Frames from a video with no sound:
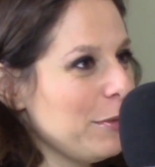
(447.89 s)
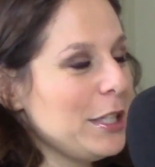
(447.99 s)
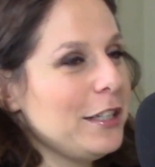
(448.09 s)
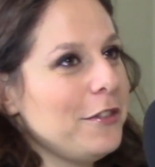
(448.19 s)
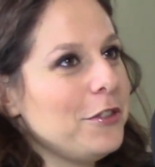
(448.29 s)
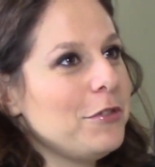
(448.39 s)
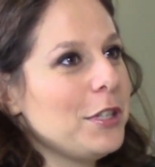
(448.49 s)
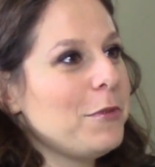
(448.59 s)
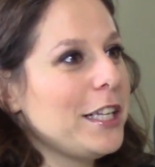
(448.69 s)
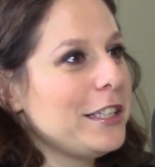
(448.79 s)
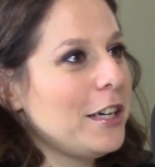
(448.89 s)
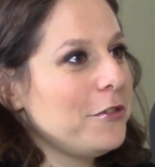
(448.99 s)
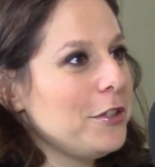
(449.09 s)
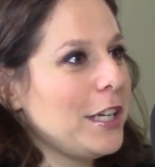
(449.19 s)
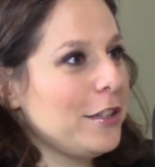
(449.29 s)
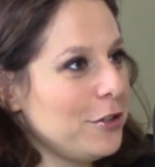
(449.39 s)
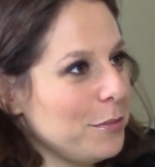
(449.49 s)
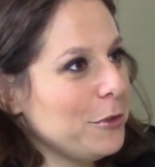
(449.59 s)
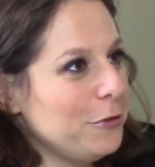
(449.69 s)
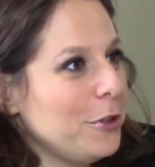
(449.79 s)
I mean, if you did well enough, you get to
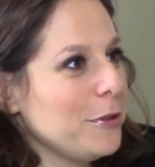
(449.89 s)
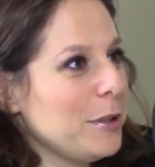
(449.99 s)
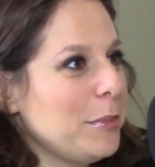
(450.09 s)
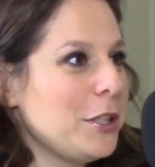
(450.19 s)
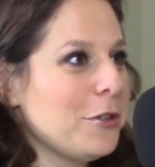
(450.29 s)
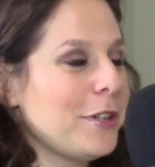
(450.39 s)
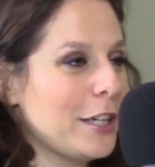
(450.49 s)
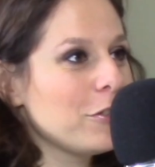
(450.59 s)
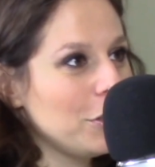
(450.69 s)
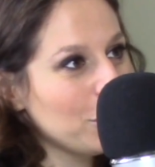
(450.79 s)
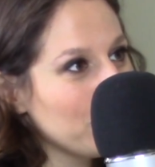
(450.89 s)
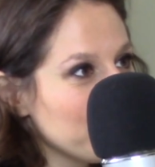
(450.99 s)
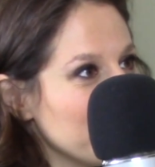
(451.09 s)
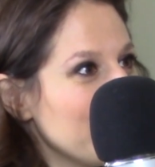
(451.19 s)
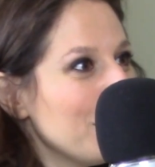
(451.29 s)
move forward, but you don't actually know